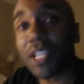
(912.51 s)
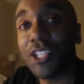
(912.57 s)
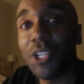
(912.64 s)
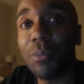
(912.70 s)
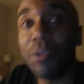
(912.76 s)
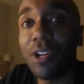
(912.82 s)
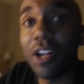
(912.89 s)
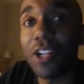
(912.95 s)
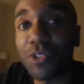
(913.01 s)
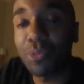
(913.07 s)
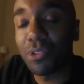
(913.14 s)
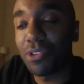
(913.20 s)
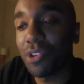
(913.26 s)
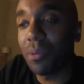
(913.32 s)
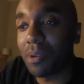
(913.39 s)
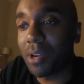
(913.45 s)
To be honest
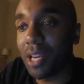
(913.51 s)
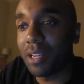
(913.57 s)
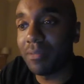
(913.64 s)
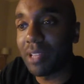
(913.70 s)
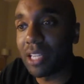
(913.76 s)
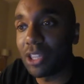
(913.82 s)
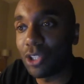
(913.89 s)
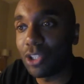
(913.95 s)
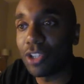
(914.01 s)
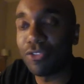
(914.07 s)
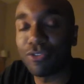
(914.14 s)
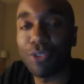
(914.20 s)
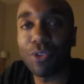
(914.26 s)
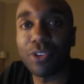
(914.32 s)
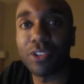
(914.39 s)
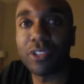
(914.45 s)
with you, I'm kind of like looking
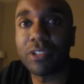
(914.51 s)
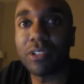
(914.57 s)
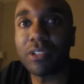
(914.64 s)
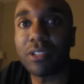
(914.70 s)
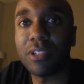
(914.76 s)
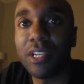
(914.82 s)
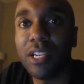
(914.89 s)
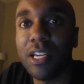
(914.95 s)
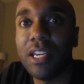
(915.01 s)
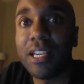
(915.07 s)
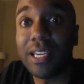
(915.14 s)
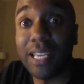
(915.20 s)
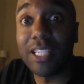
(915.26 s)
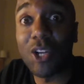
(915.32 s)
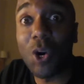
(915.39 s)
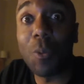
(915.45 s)
forward to
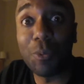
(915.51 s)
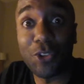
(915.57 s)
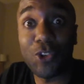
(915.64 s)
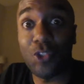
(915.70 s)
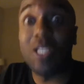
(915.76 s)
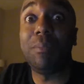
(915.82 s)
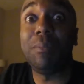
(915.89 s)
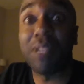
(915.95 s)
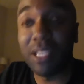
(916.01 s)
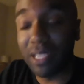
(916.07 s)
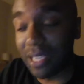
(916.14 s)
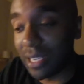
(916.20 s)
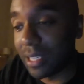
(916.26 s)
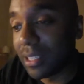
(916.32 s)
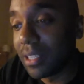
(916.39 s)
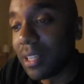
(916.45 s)
getting home and streaming
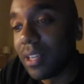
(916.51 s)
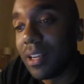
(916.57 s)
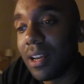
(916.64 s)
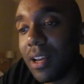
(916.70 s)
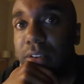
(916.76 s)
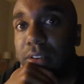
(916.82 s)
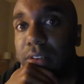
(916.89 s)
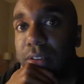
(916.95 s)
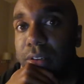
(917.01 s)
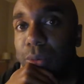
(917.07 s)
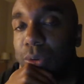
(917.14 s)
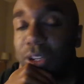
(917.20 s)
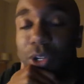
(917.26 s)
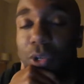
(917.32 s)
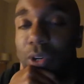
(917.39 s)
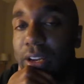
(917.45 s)
again.
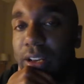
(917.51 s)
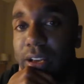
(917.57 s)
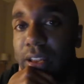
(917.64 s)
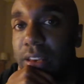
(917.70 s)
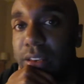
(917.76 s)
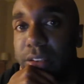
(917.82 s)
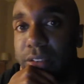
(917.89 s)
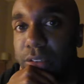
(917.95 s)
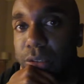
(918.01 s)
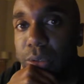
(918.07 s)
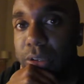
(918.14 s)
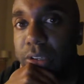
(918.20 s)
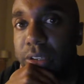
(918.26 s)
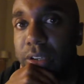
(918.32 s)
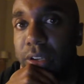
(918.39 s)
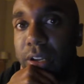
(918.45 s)
What a great end to
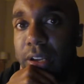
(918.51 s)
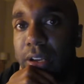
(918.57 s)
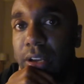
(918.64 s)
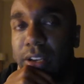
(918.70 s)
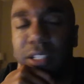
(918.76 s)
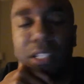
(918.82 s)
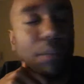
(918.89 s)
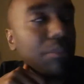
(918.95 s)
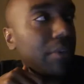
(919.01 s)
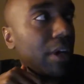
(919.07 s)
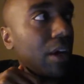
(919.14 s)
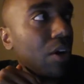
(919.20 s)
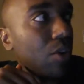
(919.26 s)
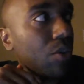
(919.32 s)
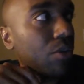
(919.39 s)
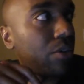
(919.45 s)
it. Except
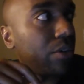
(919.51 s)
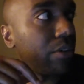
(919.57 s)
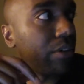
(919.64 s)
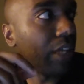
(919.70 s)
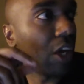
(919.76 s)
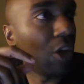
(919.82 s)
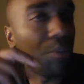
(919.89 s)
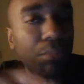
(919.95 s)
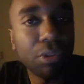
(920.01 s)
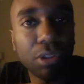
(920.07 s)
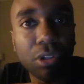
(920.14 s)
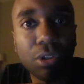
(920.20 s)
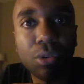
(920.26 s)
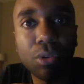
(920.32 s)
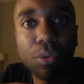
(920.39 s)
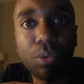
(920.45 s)
now, down
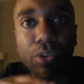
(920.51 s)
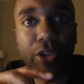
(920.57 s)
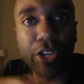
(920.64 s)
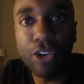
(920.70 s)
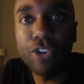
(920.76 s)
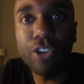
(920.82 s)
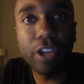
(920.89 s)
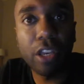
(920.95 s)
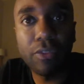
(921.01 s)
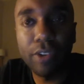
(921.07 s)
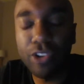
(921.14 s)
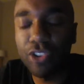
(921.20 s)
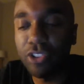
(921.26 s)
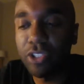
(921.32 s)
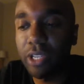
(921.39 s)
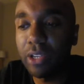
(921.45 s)
below, near the
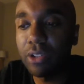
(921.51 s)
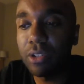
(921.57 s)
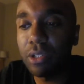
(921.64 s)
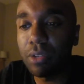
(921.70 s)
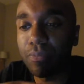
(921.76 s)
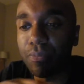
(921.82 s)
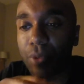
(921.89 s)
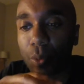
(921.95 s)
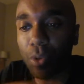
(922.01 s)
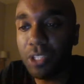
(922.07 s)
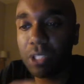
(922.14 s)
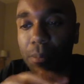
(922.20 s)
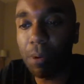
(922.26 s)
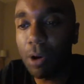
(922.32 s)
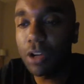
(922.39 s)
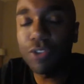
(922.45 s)
convention center, it
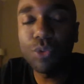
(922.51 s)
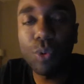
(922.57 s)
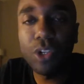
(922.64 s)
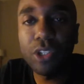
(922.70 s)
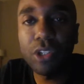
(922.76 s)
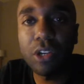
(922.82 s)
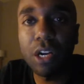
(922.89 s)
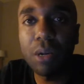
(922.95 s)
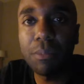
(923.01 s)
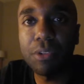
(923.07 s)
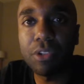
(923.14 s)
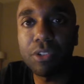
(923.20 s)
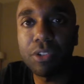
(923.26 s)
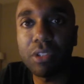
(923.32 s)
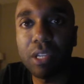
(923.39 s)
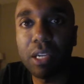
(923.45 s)
wasn't a part of TwitchCon, but
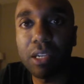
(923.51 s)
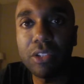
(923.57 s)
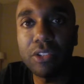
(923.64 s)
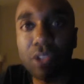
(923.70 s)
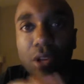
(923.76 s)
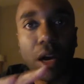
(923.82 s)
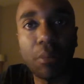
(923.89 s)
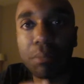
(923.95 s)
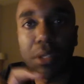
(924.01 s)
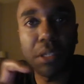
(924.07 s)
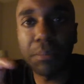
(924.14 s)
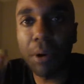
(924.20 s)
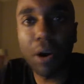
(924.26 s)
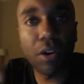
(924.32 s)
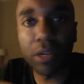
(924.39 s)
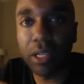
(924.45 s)
there's like a zombie
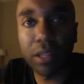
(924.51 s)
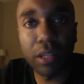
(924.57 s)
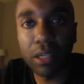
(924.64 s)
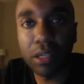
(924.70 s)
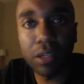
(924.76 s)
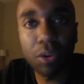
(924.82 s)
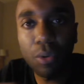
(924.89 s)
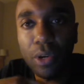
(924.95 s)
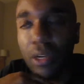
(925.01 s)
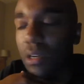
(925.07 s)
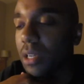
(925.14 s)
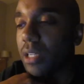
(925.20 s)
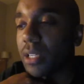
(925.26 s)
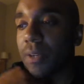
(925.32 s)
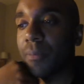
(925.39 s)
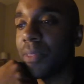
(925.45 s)
party thing going
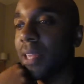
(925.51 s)
on.